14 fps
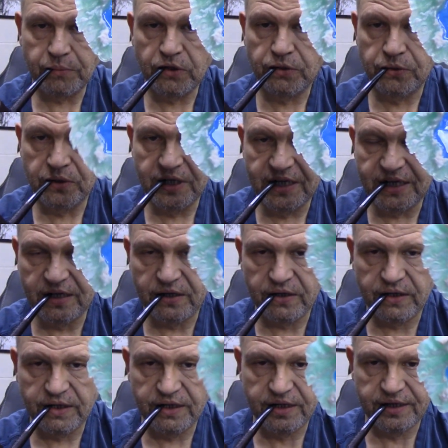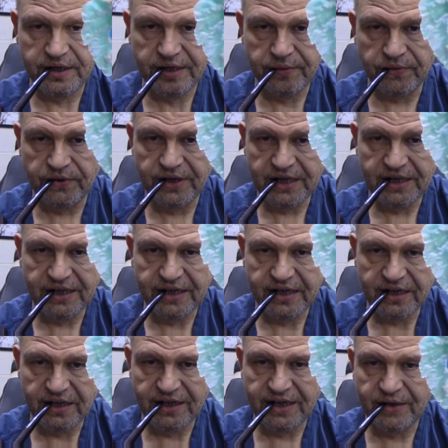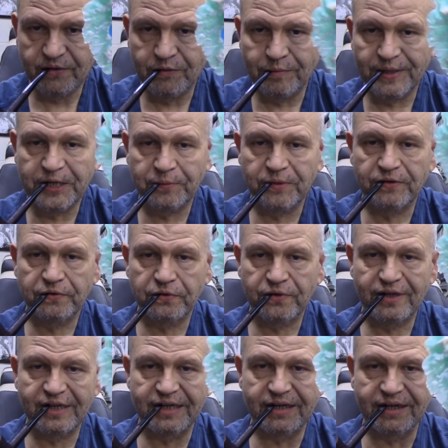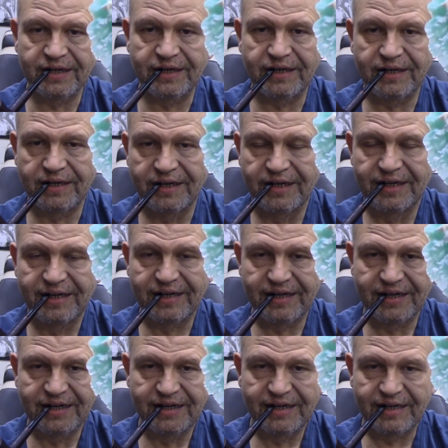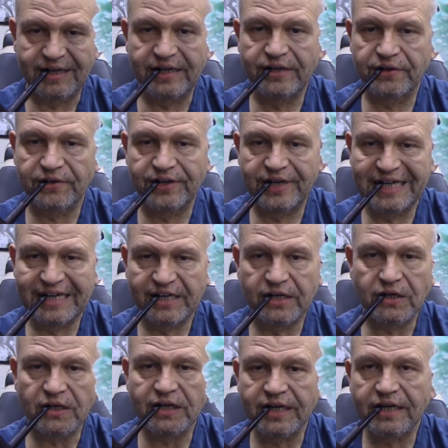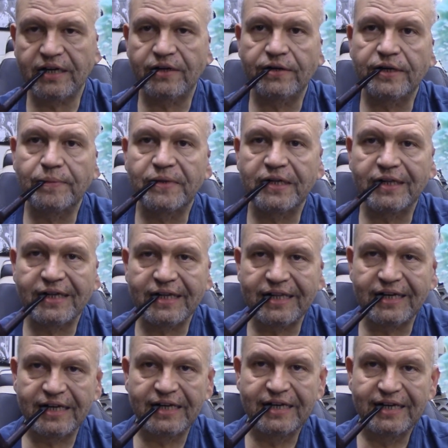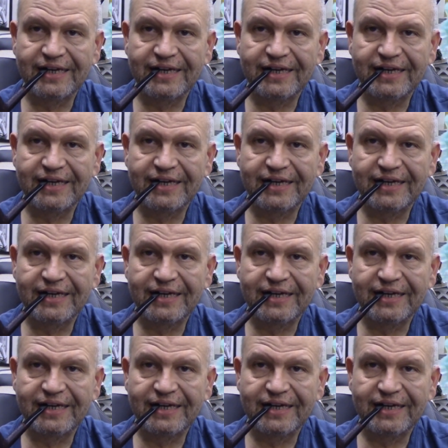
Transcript: blue color that I really like a lot. It reminds me of sort of like uh, ice on the Antarctic or something like that.